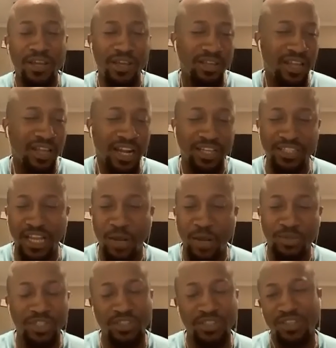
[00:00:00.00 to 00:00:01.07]
And like I said, I
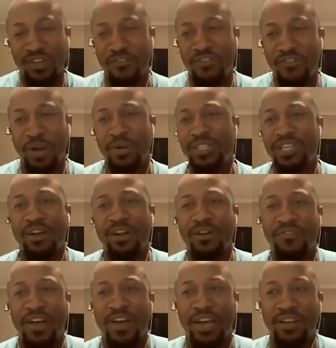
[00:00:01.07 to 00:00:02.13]
was very
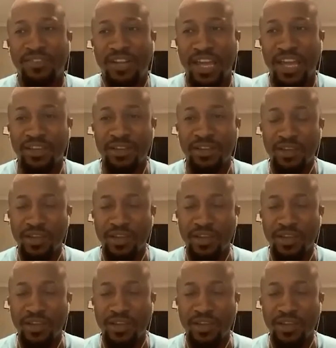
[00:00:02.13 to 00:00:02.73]
terrified of like